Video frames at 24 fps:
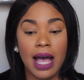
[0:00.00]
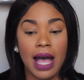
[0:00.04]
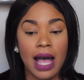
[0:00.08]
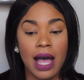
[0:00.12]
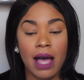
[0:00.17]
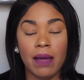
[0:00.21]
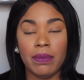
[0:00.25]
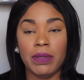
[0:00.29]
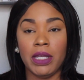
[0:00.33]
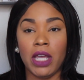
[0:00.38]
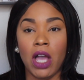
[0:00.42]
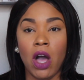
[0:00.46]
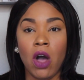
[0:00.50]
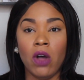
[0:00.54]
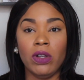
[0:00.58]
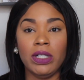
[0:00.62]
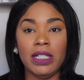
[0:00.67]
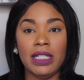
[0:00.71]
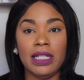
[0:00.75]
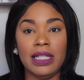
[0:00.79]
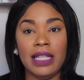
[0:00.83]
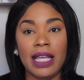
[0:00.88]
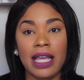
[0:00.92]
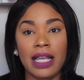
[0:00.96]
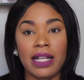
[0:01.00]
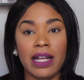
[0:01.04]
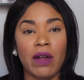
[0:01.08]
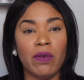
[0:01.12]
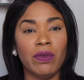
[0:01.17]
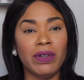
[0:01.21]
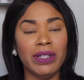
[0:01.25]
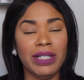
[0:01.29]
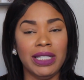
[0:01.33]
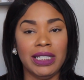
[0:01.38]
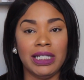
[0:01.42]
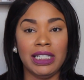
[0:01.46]
The only thing
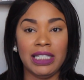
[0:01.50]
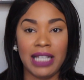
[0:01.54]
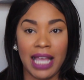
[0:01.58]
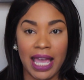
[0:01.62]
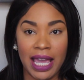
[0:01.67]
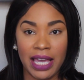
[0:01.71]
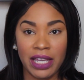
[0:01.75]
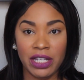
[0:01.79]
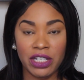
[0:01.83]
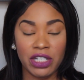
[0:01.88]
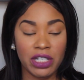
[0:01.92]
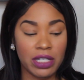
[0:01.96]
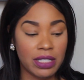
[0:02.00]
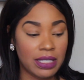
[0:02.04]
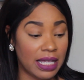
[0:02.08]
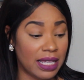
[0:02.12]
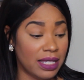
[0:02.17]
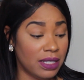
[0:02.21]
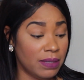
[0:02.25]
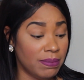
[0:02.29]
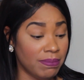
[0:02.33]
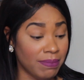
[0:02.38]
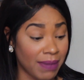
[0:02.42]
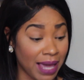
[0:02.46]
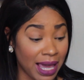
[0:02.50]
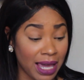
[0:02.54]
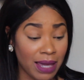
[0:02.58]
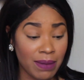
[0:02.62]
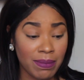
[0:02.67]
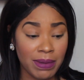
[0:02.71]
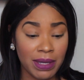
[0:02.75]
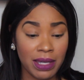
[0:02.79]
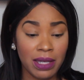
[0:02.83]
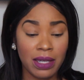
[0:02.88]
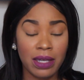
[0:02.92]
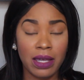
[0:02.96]
that really changes is
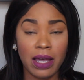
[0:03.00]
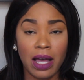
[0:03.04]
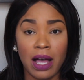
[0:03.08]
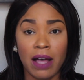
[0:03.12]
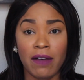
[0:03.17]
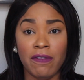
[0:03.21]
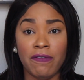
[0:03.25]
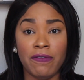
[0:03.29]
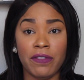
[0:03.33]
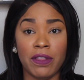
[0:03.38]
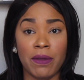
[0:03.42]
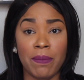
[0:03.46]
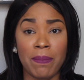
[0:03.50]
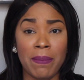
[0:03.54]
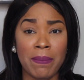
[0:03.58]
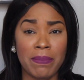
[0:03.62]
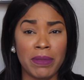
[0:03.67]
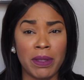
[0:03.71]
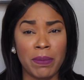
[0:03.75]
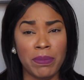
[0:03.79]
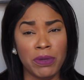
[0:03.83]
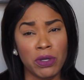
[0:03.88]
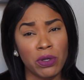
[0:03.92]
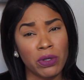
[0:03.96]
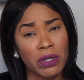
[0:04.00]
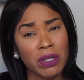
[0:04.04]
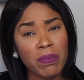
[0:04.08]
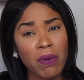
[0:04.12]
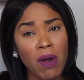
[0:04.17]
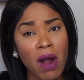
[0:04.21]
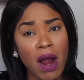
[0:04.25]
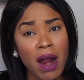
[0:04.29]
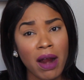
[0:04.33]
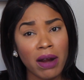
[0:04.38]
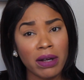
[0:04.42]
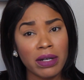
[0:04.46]
maybe the beauty
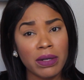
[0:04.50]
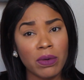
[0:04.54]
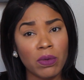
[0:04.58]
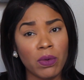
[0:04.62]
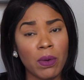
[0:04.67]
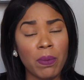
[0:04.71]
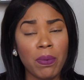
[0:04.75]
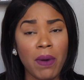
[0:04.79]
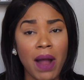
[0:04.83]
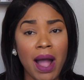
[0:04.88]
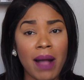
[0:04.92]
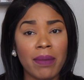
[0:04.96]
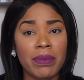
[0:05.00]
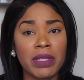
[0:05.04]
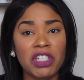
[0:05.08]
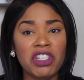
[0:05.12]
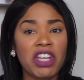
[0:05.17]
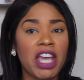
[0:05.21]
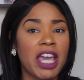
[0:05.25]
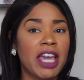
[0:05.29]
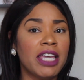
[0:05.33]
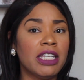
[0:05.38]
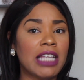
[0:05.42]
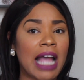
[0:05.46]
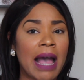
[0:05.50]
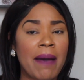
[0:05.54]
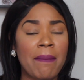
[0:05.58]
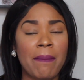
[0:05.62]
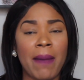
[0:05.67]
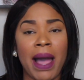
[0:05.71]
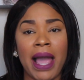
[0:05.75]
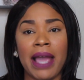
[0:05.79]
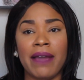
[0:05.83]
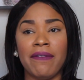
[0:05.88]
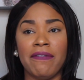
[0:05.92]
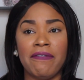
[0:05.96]
part will probably change. I
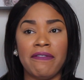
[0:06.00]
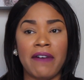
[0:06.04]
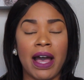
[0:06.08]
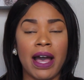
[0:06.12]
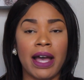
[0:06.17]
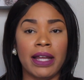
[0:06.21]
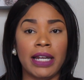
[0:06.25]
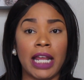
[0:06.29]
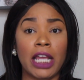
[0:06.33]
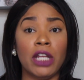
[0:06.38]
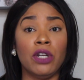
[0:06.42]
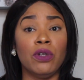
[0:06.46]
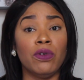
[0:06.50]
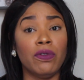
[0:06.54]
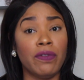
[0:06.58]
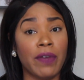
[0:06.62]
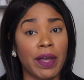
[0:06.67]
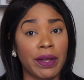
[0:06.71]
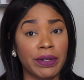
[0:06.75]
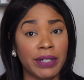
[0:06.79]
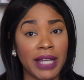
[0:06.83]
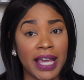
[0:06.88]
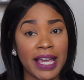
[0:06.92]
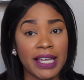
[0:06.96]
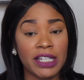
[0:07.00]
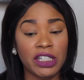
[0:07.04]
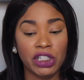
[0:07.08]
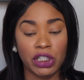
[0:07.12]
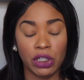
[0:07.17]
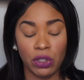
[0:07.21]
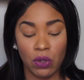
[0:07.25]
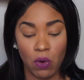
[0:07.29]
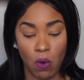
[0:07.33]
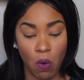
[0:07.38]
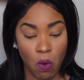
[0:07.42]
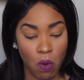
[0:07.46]
might find a new
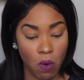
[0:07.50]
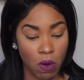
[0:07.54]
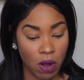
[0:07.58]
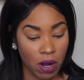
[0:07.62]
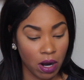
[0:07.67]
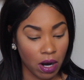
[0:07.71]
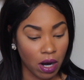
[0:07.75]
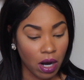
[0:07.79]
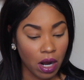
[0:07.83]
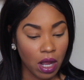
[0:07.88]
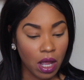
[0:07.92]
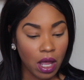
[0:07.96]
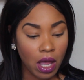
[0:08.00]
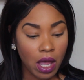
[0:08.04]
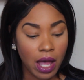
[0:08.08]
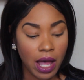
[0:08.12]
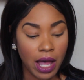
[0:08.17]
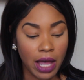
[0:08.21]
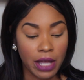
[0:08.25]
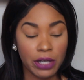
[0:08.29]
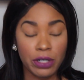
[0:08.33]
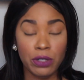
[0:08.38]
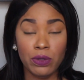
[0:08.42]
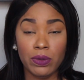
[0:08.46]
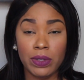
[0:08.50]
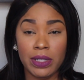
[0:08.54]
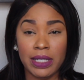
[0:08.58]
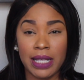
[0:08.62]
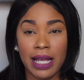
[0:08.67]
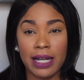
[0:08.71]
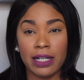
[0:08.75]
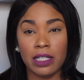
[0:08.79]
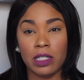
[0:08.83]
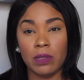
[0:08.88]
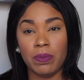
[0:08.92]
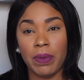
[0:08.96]
foundation or a new
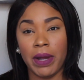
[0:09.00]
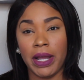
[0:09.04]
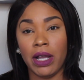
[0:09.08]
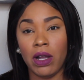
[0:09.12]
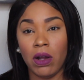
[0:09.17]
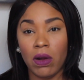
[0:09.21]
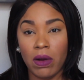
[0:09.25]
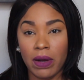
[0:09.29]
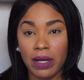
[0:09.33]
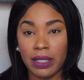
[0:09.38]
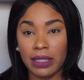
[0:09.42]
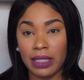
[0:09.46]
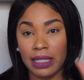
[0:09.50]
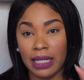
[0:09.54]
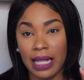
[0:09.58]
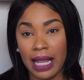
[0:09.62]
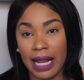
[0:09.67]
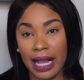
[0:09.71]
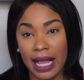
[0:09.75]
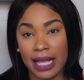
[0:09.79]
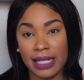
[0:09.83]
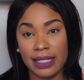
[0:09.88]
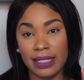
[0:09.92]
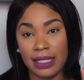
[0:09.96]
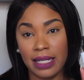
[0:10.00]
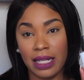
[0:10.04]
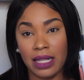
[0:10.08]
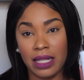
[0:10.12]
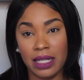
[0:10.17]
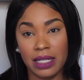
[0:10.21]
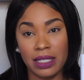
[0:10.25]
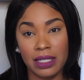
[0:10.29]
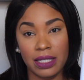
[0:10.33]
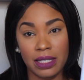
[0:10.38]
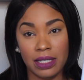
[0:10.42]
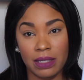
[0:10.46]
setting spray. Currently, like I
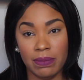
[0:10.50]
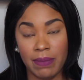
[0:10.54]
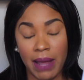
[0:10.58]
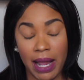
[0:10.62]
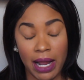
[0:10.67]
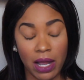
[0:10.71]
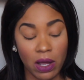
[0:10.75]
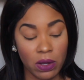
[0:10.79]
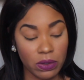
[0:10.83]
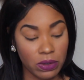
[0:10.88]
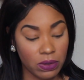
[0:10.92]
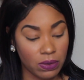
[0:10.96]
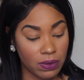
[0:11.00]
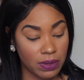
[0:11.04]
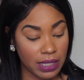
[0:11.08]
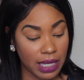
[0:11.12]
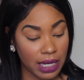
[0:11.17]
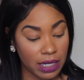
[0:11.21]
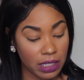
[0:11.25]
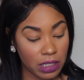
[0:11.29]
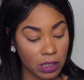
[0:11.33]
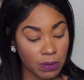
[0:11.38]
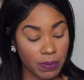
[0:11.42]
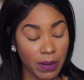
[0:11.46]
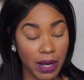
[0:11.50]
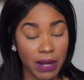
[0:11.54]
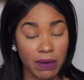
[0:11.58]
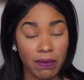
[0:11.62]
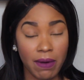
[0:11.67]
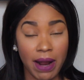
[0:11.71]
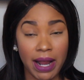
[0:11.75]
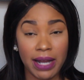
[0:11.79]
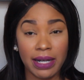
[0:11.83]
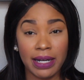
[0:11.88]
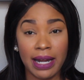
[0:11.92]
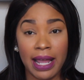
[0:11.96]
said, this is my go-to setting spray
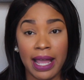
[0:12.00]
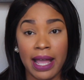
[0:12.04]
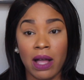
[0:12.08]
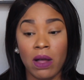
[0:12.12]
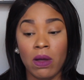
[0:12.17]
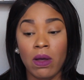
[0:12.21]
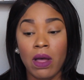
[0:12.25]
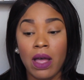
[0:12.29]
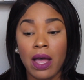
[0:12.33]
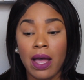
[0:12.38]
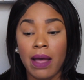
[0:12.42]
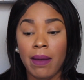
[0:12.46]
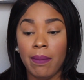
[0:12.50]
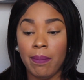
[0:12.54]
right now.